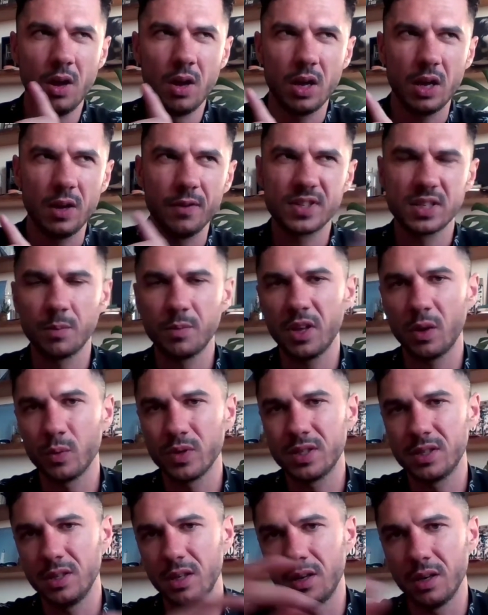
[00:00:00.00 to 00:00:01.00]
if something
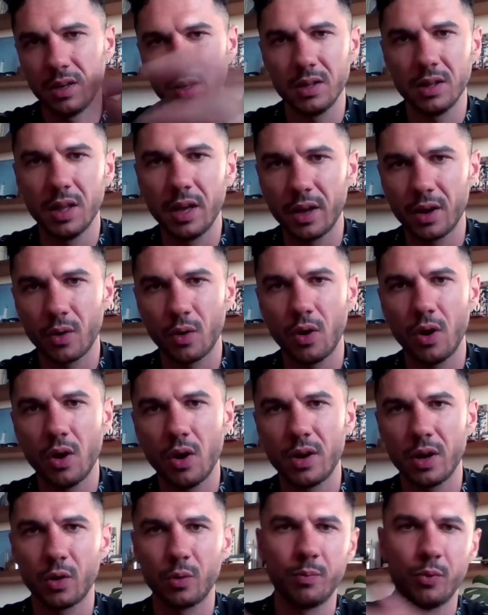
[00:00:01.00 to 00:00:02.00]
was seated in later
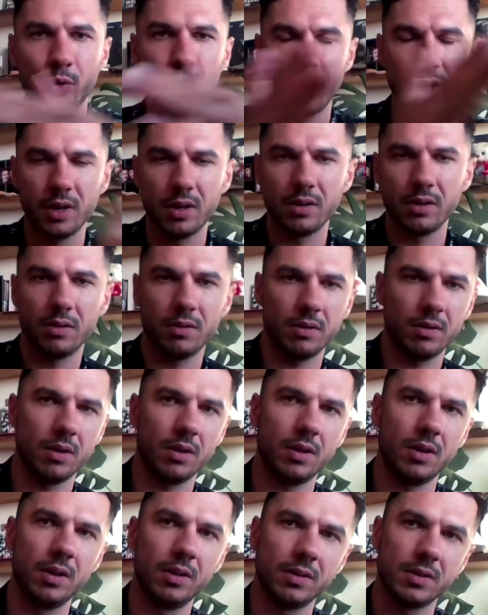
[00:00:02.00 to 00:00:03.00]
on, I could put it
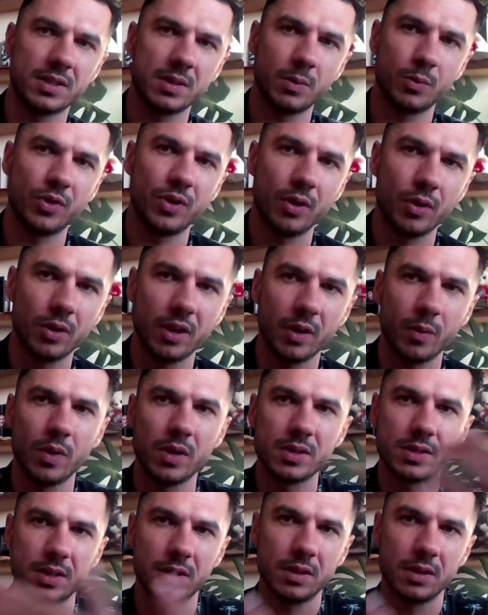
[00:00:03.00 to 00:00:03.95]
in some of the earlier ones,